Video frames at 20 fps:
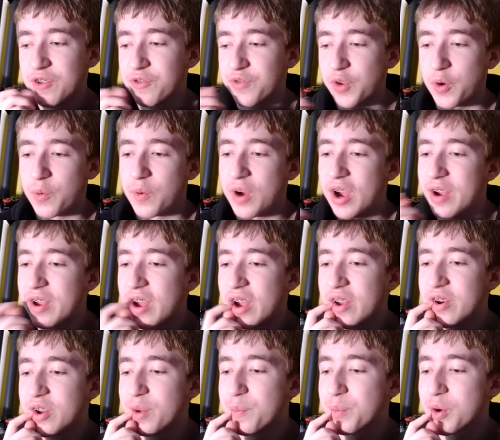So I, I
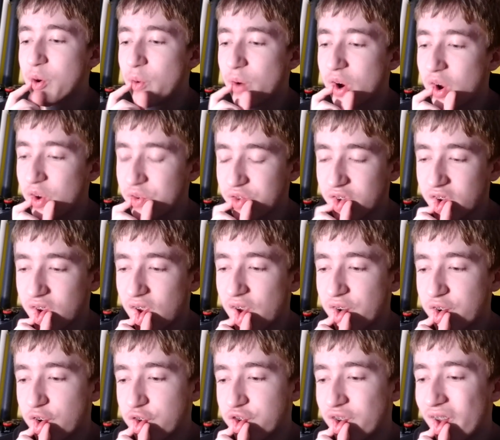ended up going, I was like,
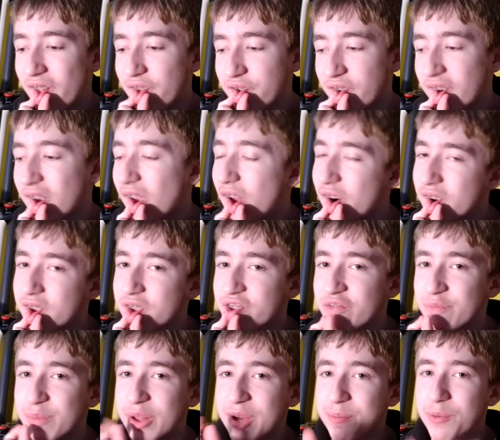after I saw, I was like, I want to get
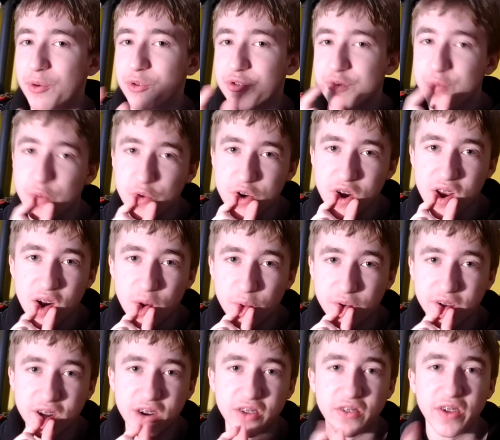some black poster board, I don't
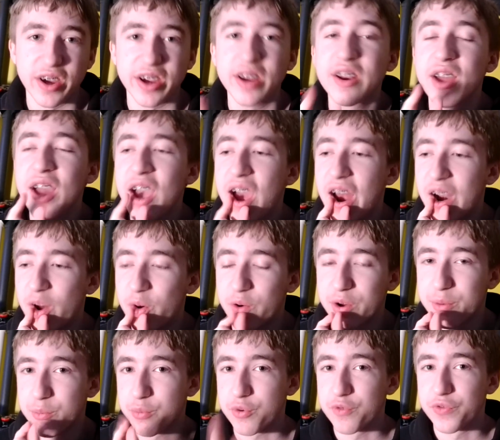want to get a light, and I
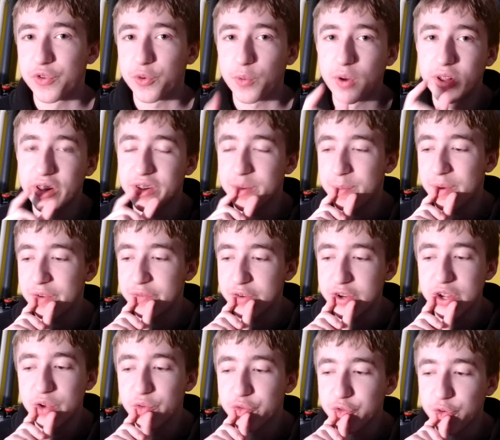want to improve the quality of my
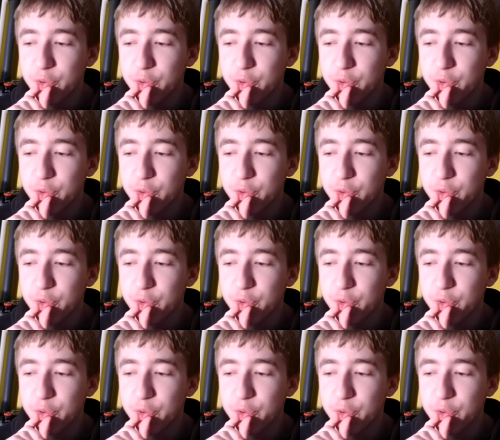video.